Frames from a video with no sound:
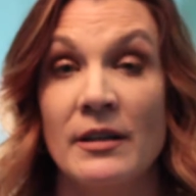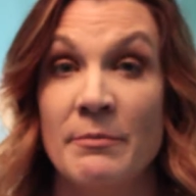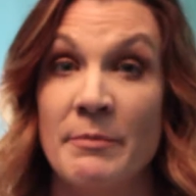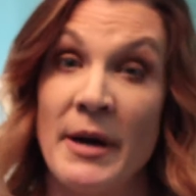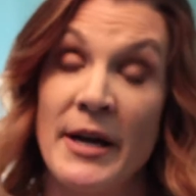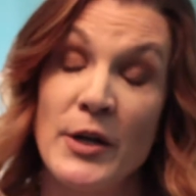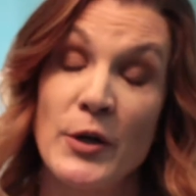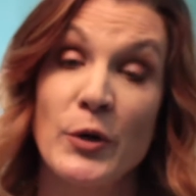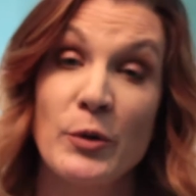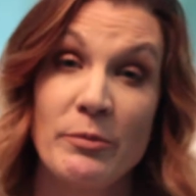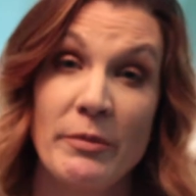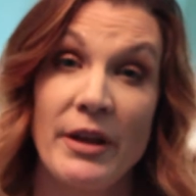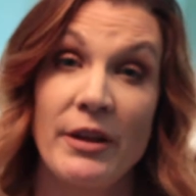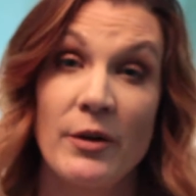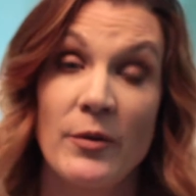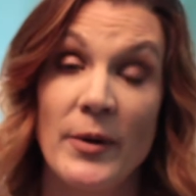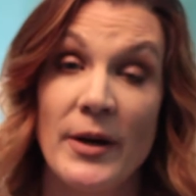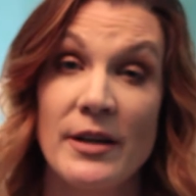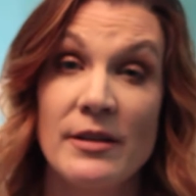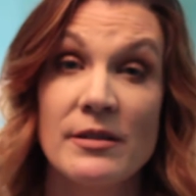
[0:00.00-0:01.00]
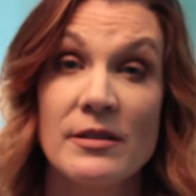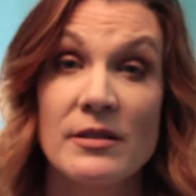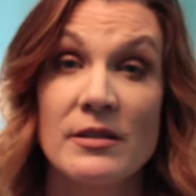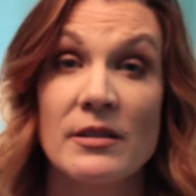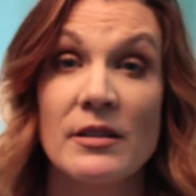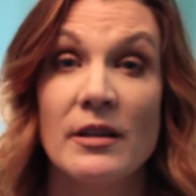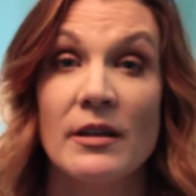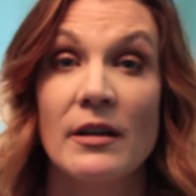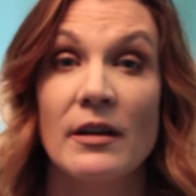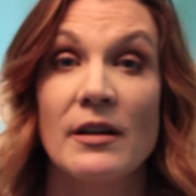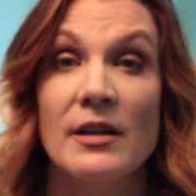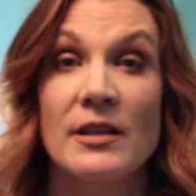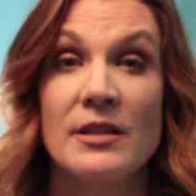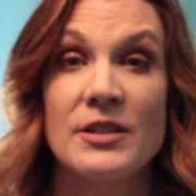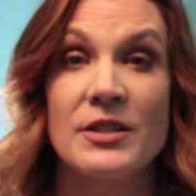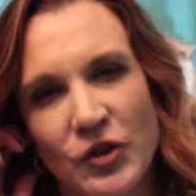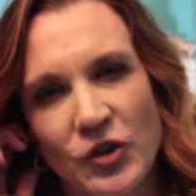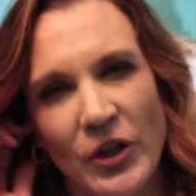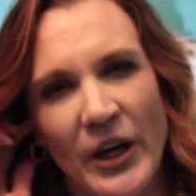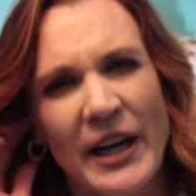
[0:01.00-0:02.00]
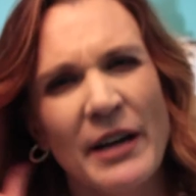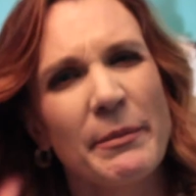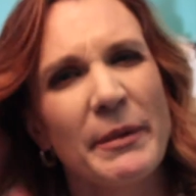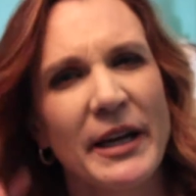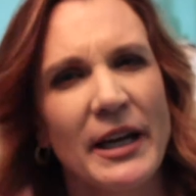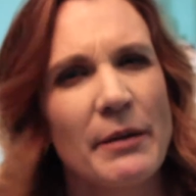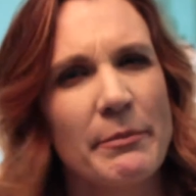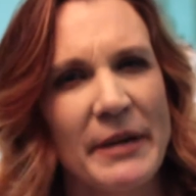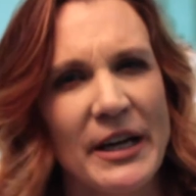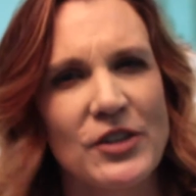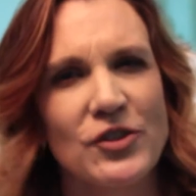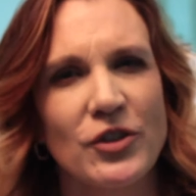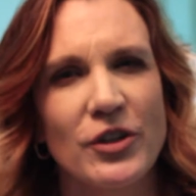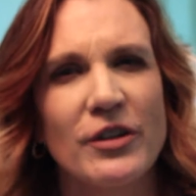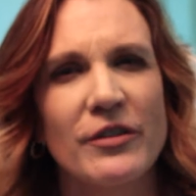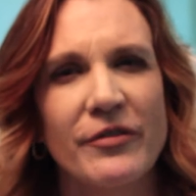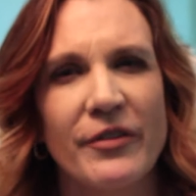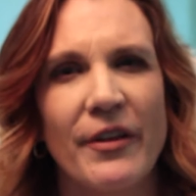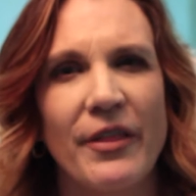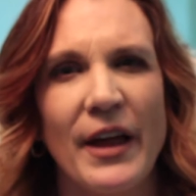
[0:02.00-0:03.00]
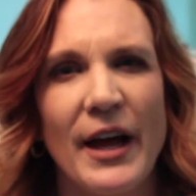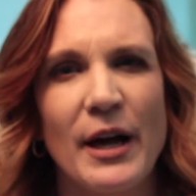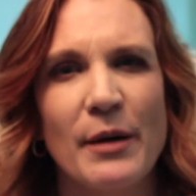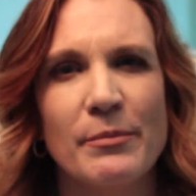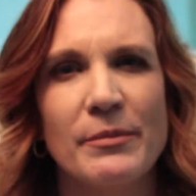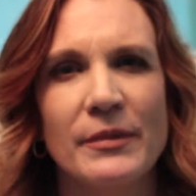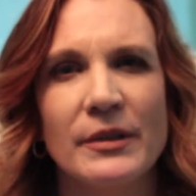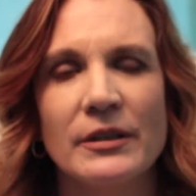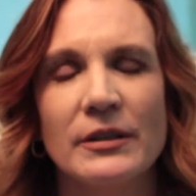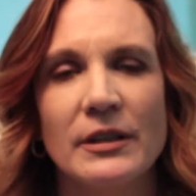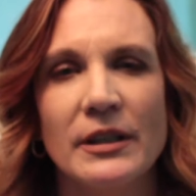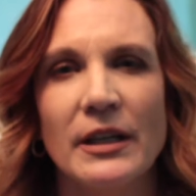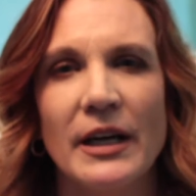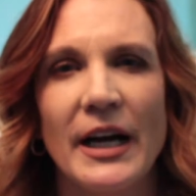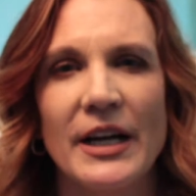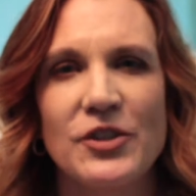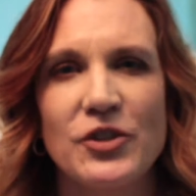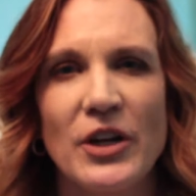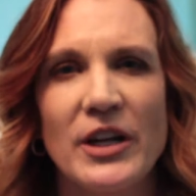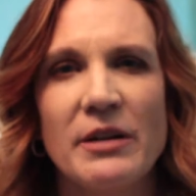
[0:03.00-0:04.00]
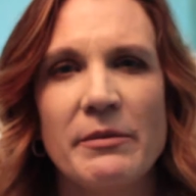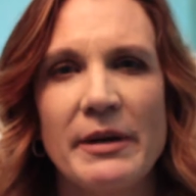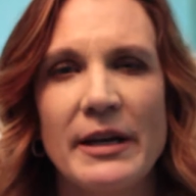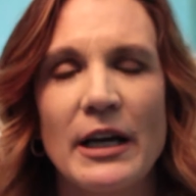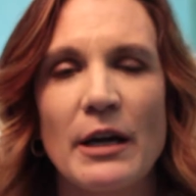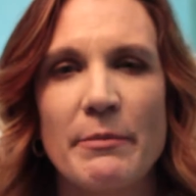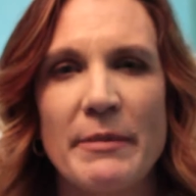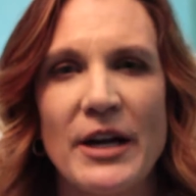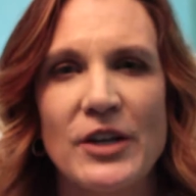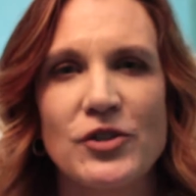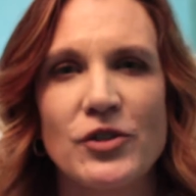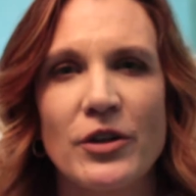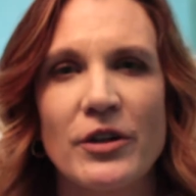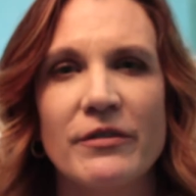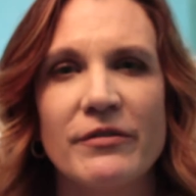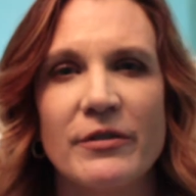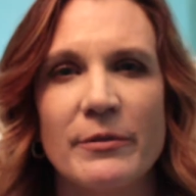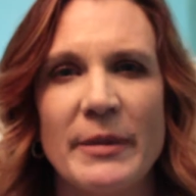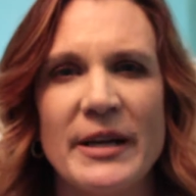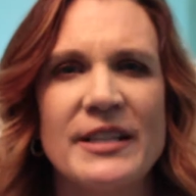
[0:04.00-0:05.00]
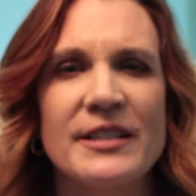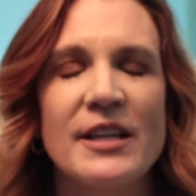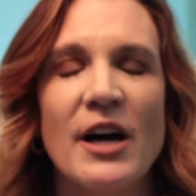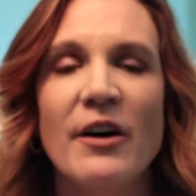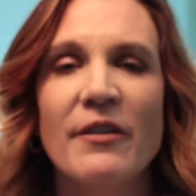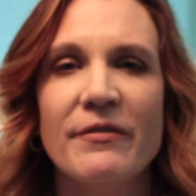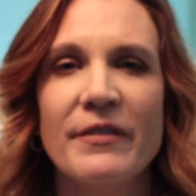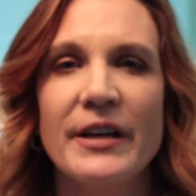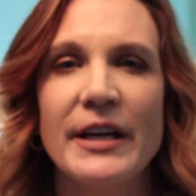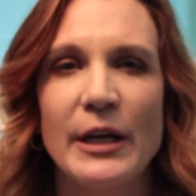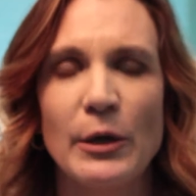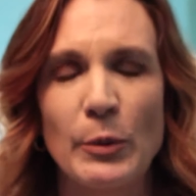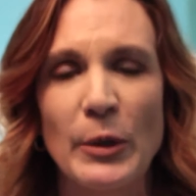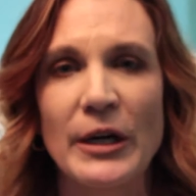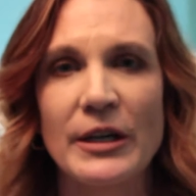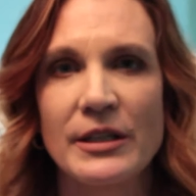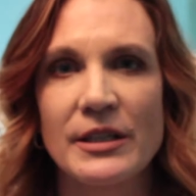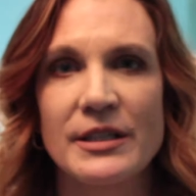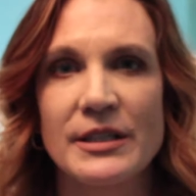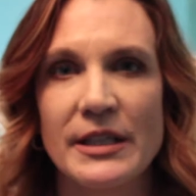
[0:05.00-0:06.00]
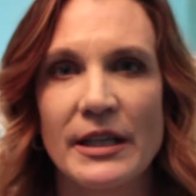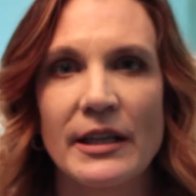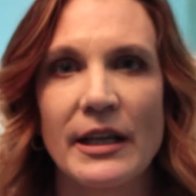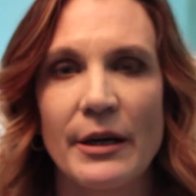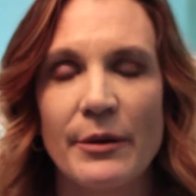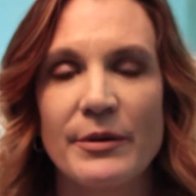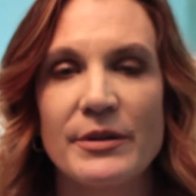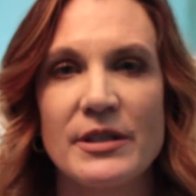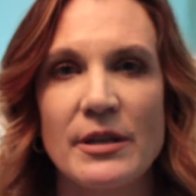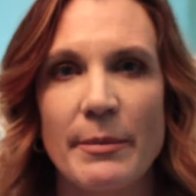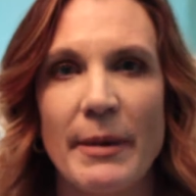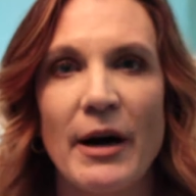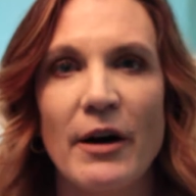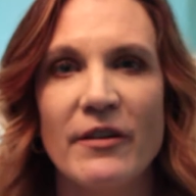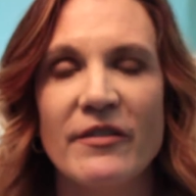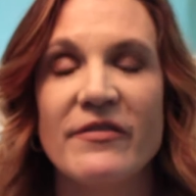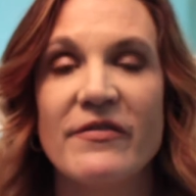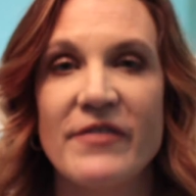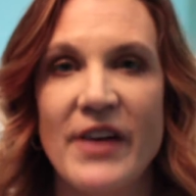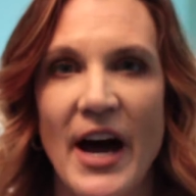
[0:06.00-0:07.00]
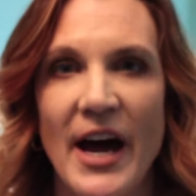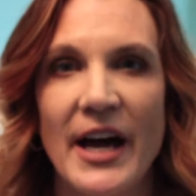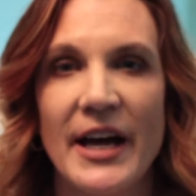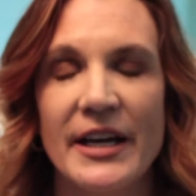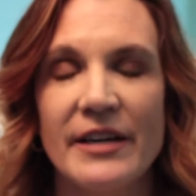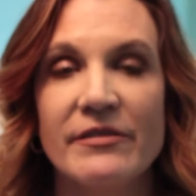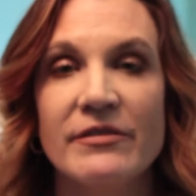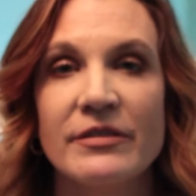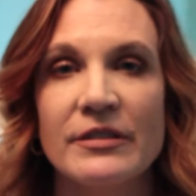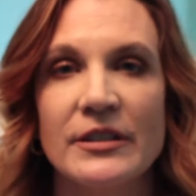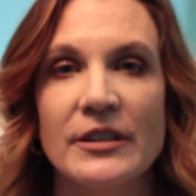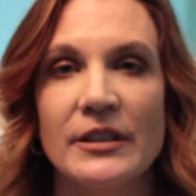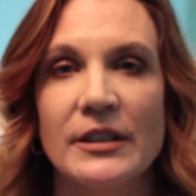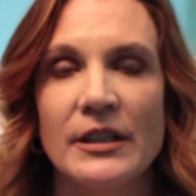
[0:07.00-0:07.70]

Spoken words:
My own mother was. Try and make it magical for them. I tried to make it magical for myself, and it worked until I was about 5.